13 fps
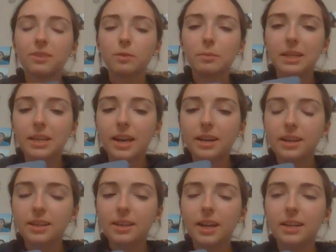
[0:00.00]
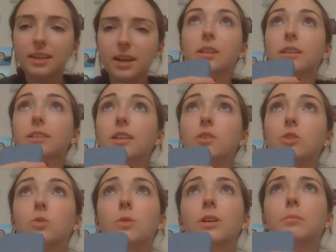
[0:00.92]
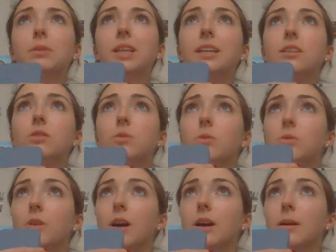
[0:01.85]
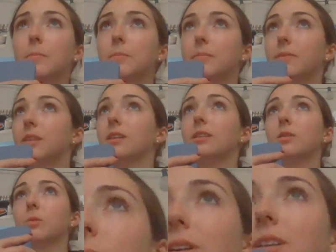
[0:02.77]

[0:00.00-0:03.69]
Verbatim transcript: hi everybody, editing Katie. I'd like to issue a complaint to um the